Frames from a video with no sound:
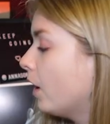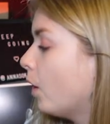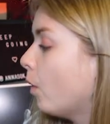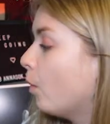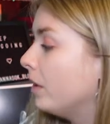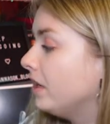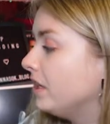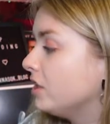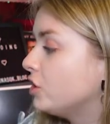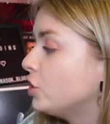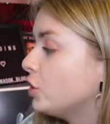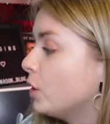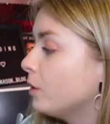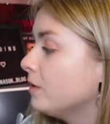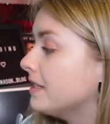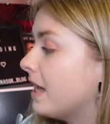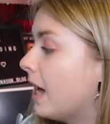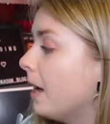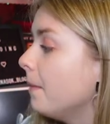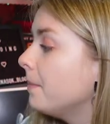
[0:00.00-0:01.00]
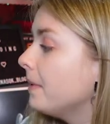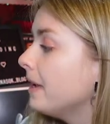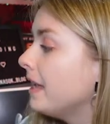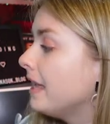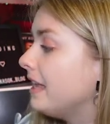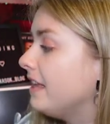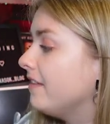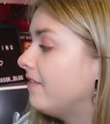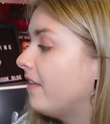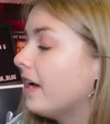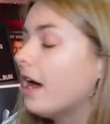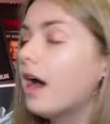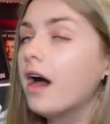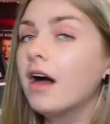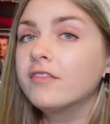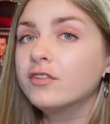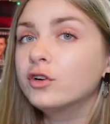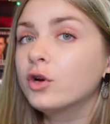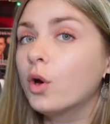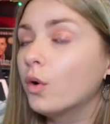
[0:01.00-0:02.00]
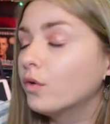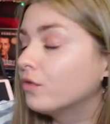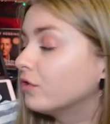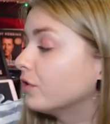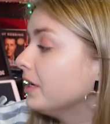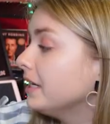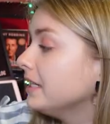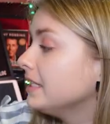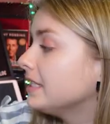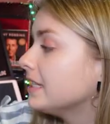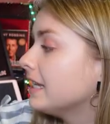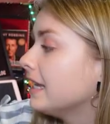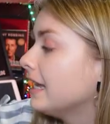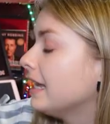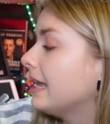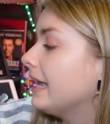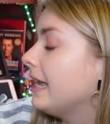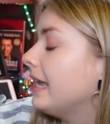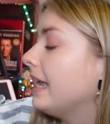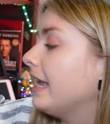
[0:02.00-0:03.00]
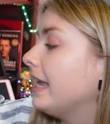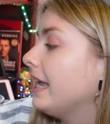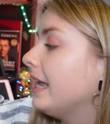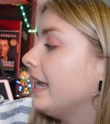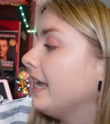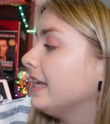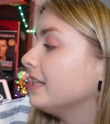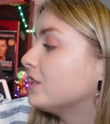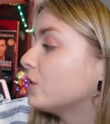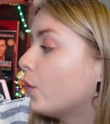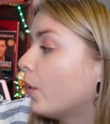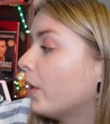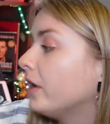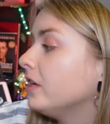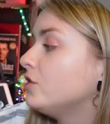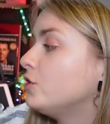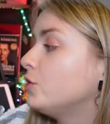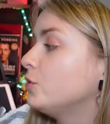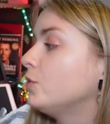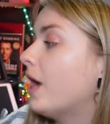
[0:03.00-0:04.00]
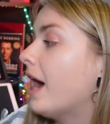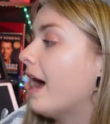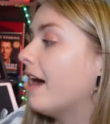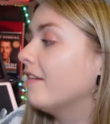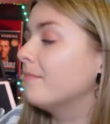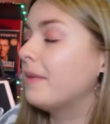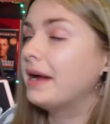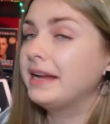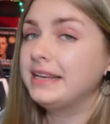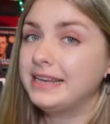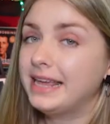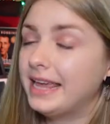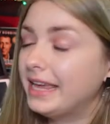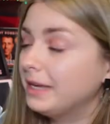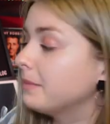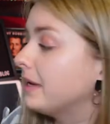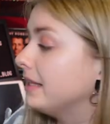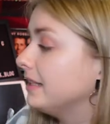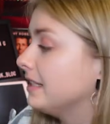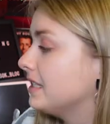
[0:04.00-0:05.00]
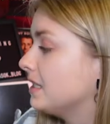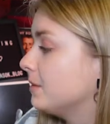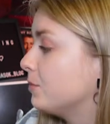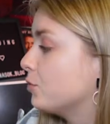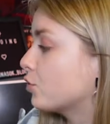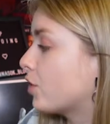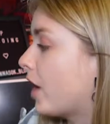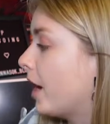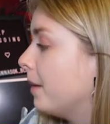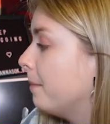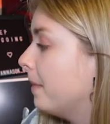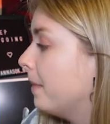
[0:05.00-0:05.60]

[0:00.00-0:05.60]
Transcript: When it shows up, if I hover over it, it's going to have my name and the subscribe